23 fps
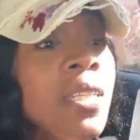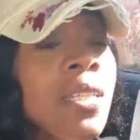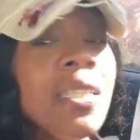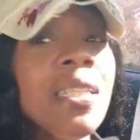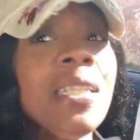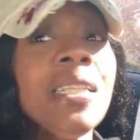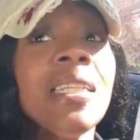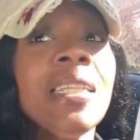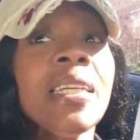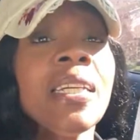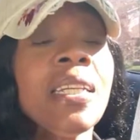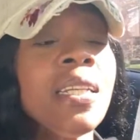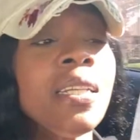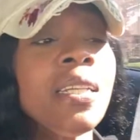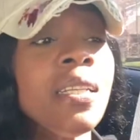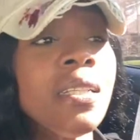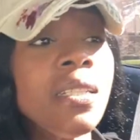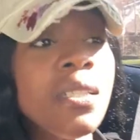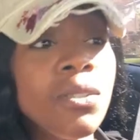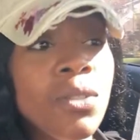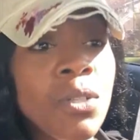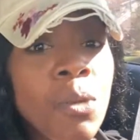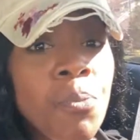any
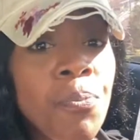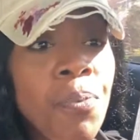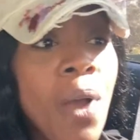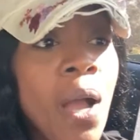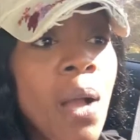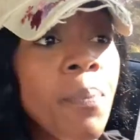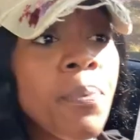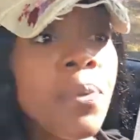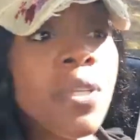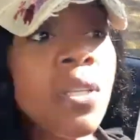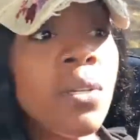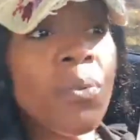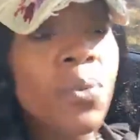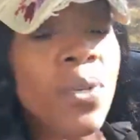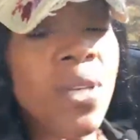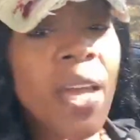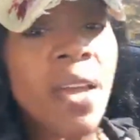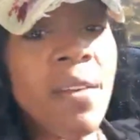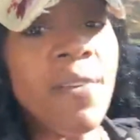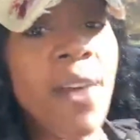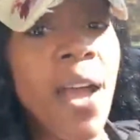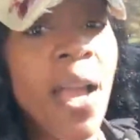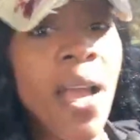liens on a property,
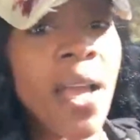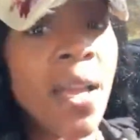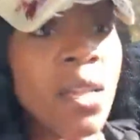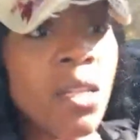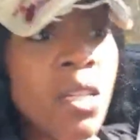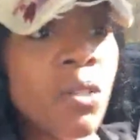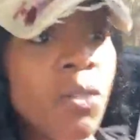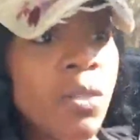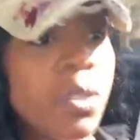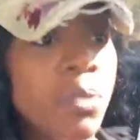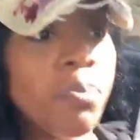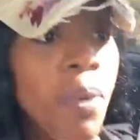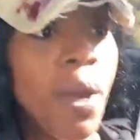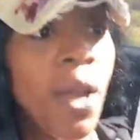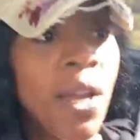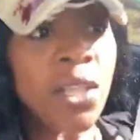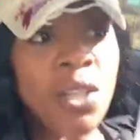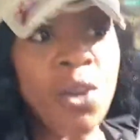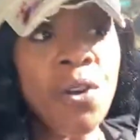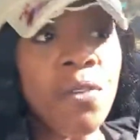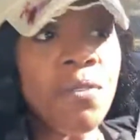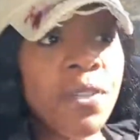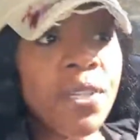we have a higher
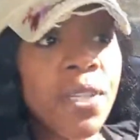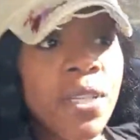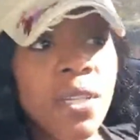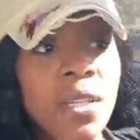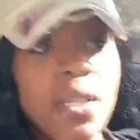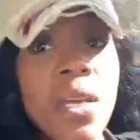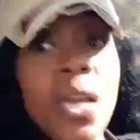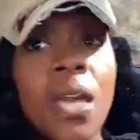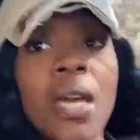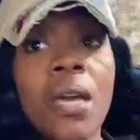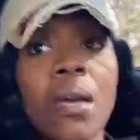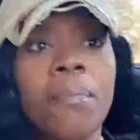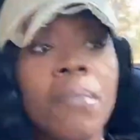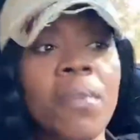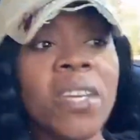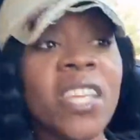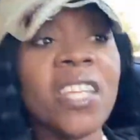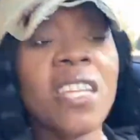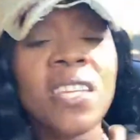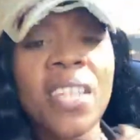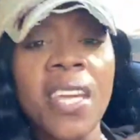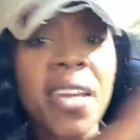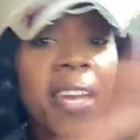priority,
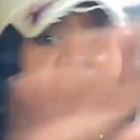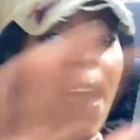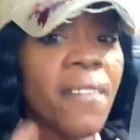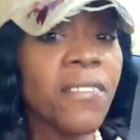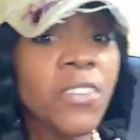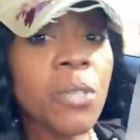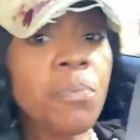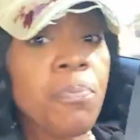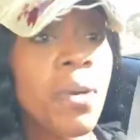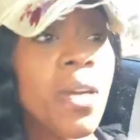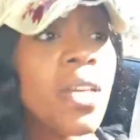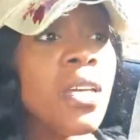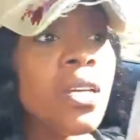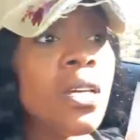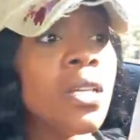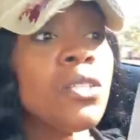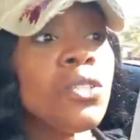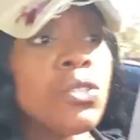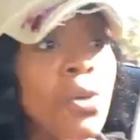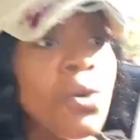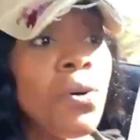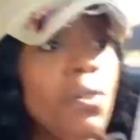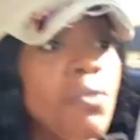meaning they have to pay us